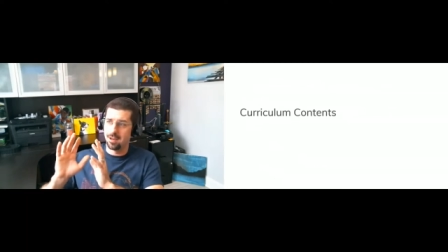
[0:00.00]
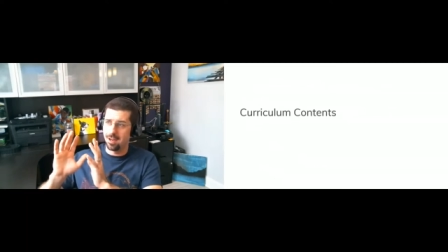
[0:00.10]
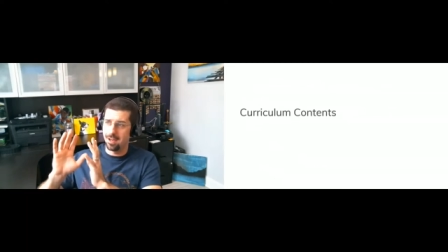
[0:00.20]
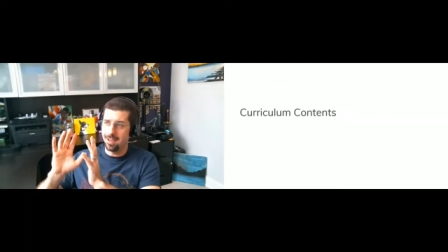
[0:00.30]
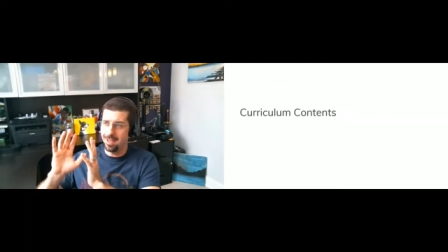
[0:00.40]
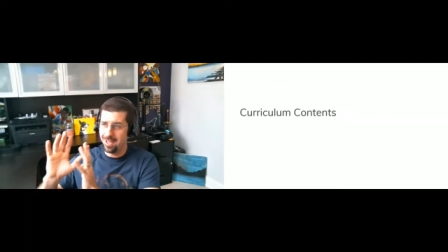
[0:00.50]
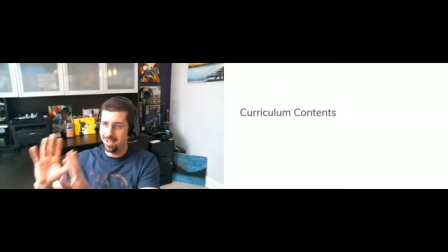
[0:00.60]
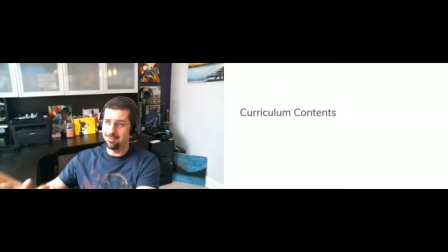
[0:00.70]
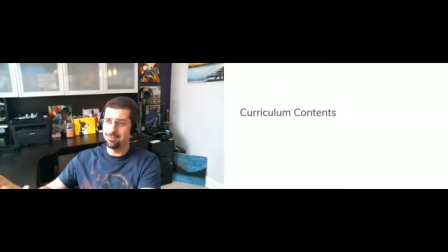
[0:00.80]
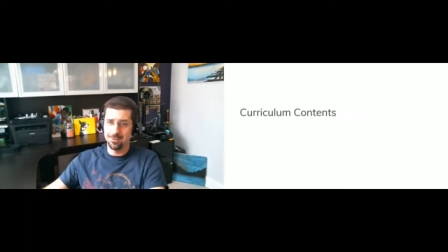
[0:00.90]
I
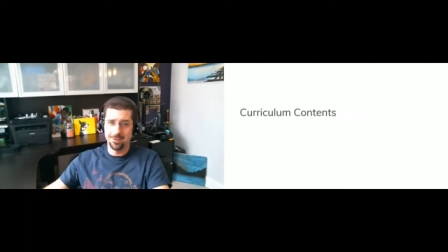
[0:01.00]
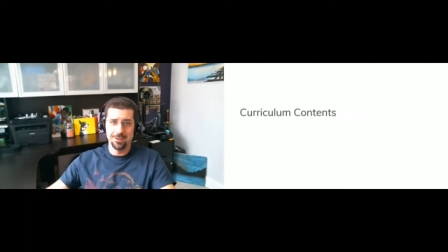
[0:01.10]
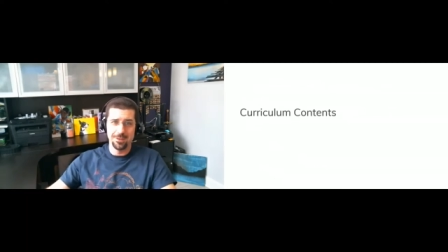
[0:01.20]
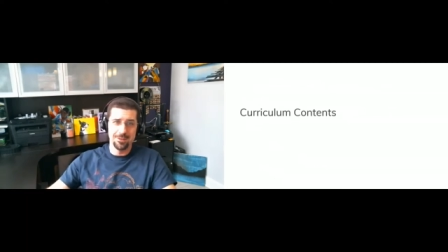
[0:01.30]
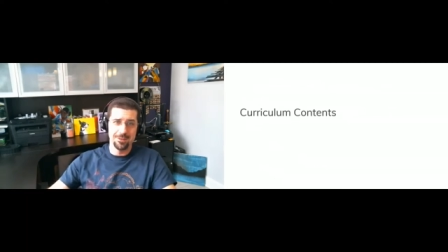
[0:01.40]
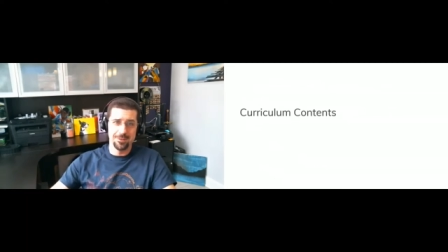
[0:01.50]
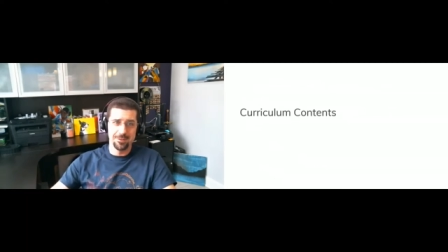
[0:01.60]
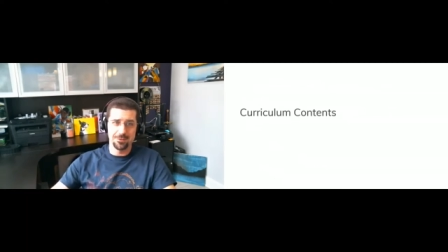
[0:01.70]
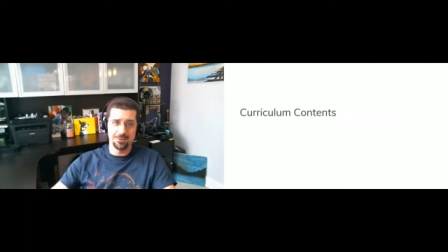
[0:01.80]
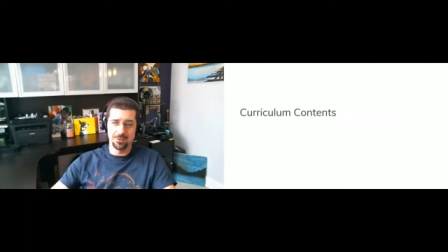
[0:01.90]
have
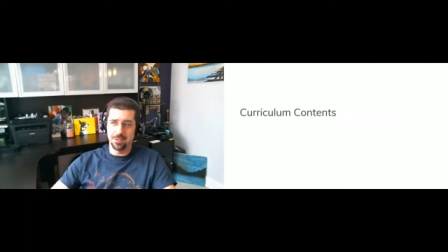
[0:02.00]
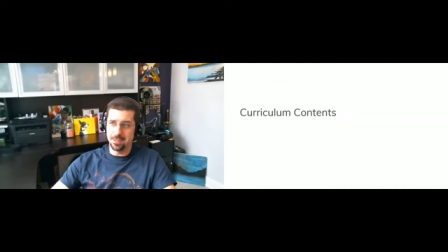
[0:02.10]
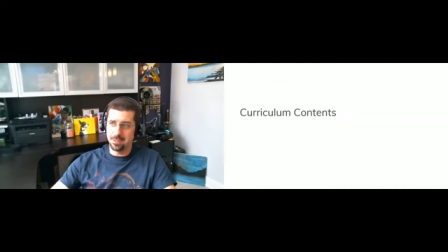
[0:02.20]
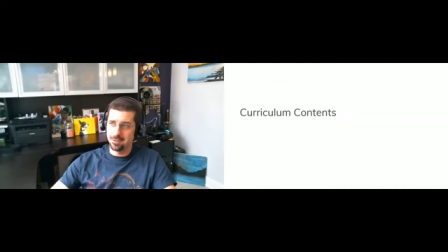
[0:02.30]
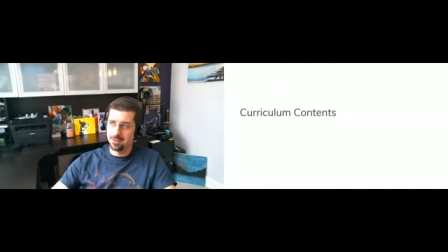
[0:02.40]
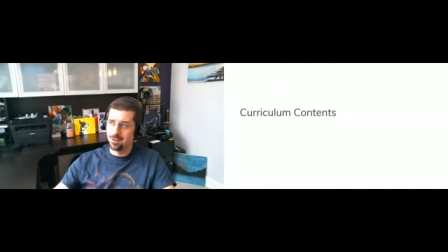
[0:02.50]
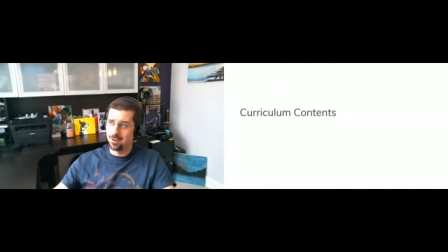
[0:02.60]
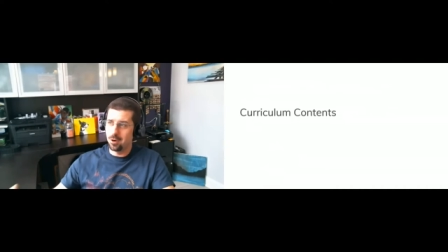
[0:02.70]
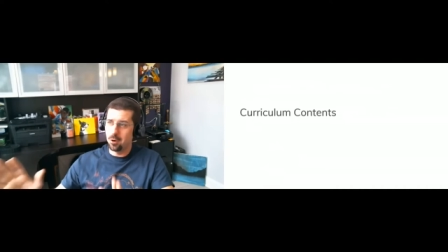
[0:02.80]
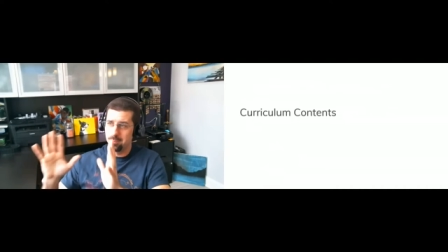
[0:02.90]
the screen
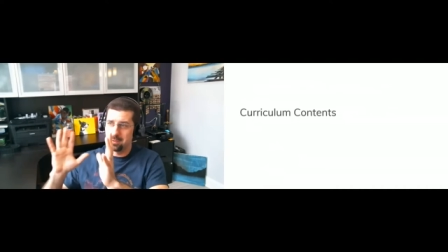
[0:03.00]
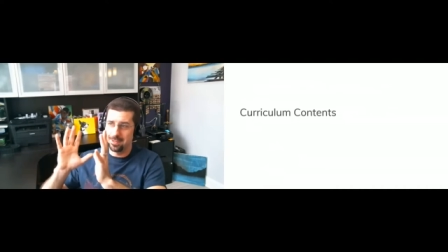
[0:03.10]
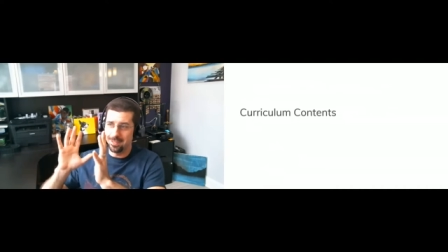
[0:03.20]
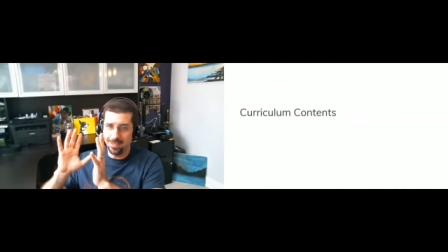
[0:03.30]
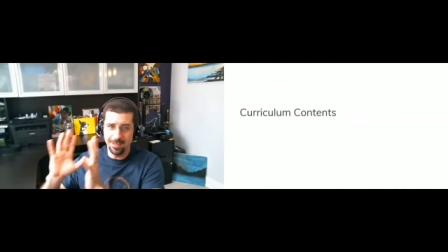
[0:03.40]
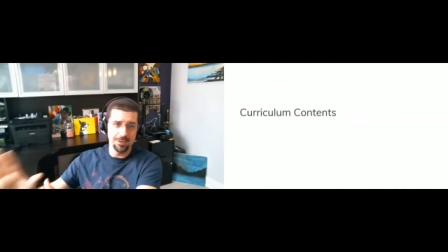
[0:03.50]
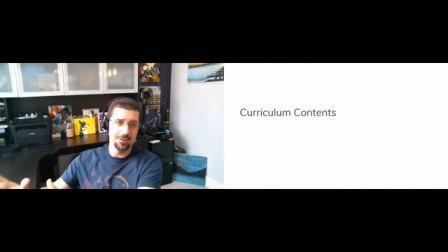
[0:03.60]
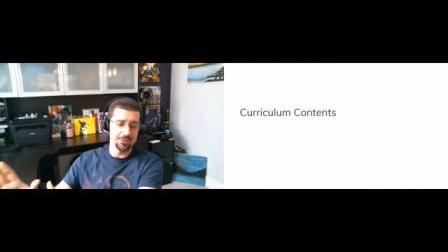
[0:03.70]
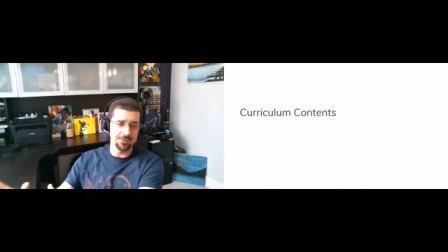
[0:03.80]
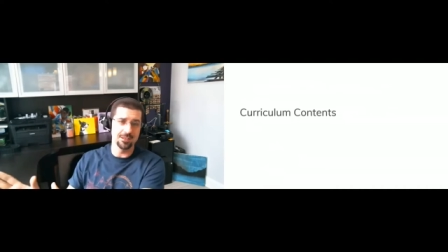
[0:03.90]
open. Here
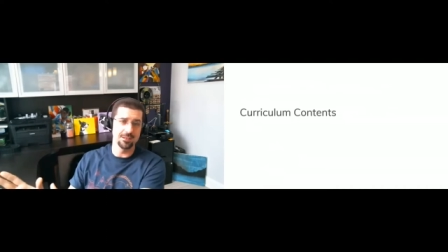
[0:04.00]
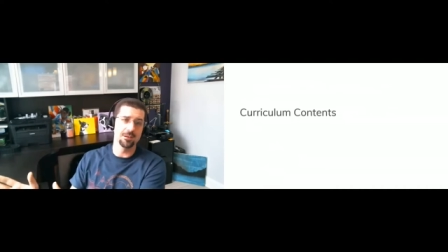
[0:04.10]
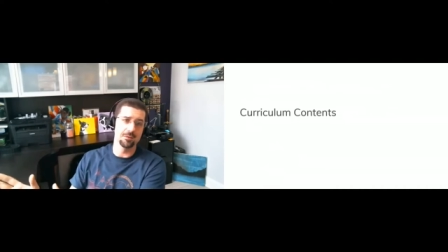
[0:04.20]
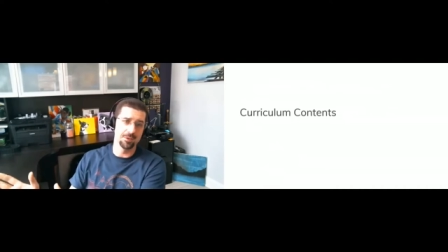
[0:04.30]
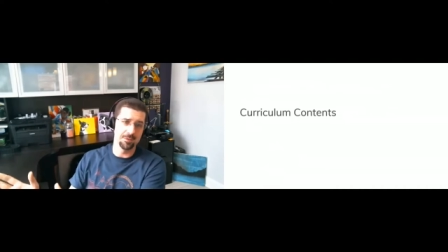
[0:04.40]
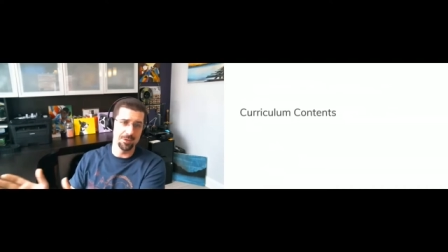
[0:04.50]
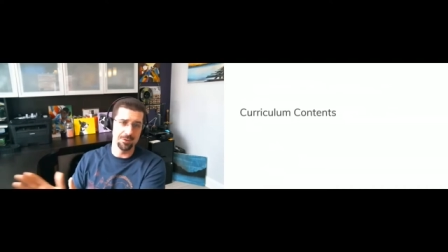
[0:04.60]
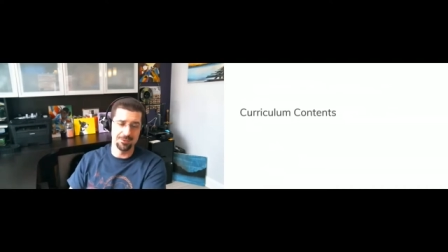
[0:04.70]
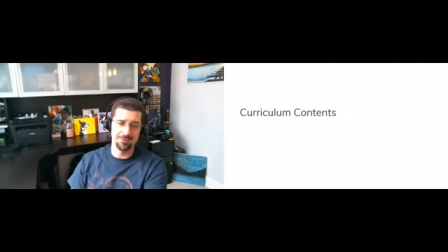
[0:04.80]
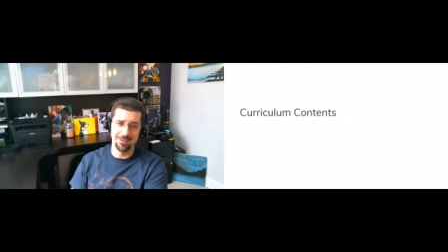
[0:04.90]
is the GitHub
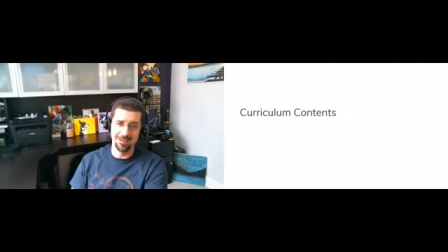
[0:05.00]
repo. It's